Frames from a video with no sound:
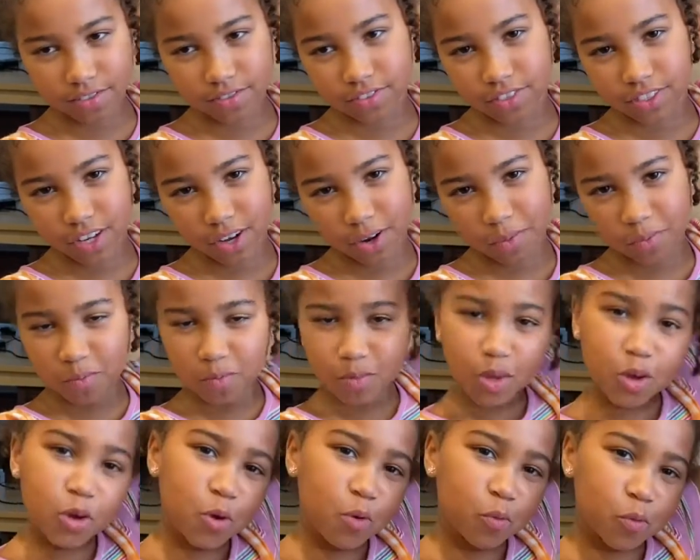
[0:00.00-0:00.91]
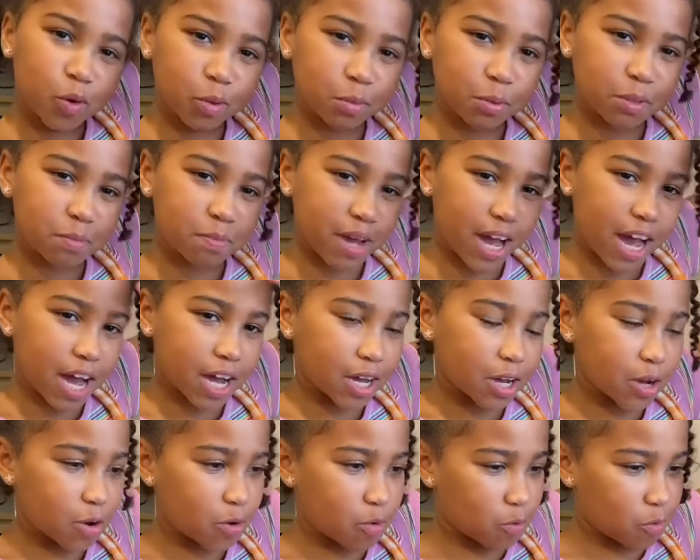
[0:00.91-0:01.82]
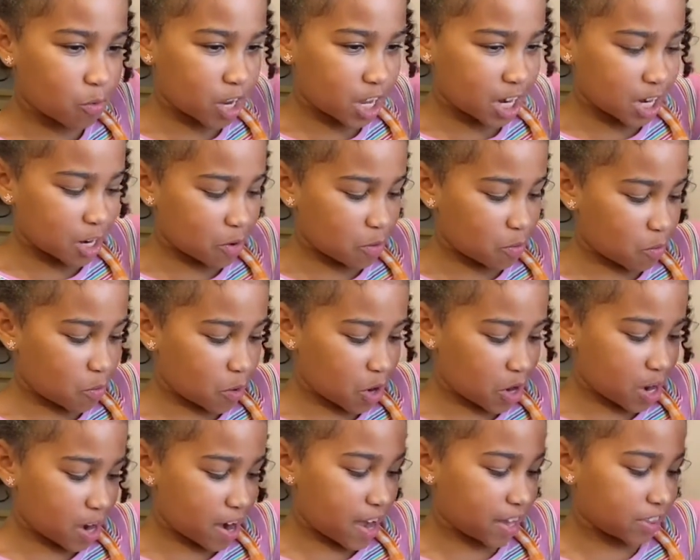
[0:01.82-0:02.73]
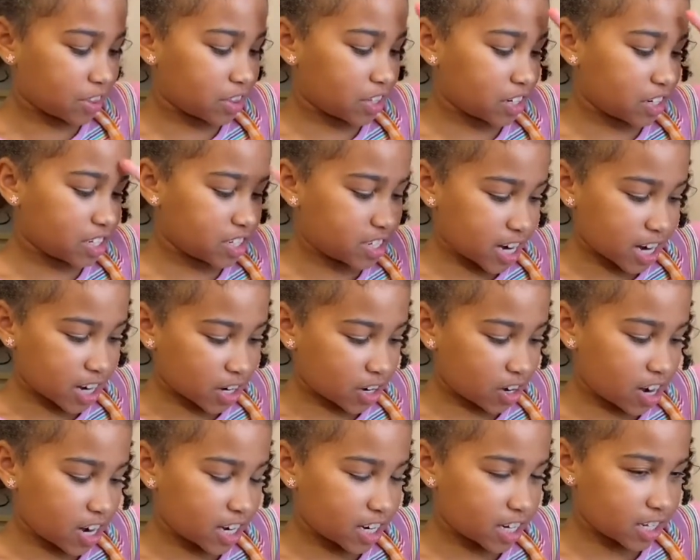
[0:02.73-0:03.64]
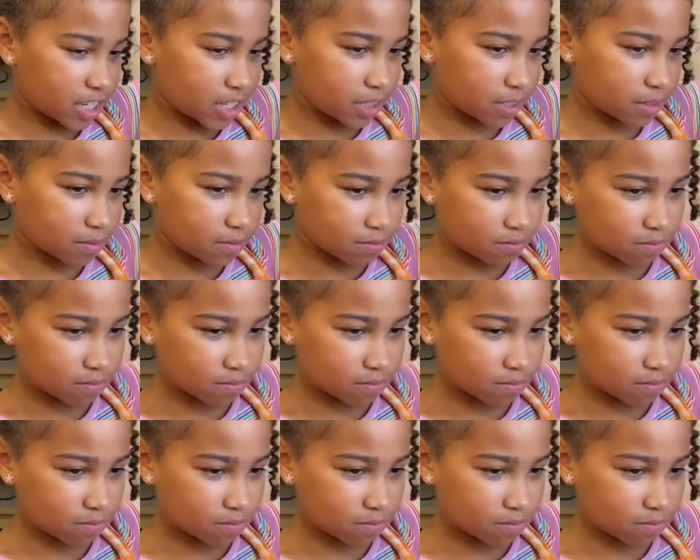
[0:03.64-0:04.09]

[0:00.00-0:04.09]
So we'll be back when we're at the decorating.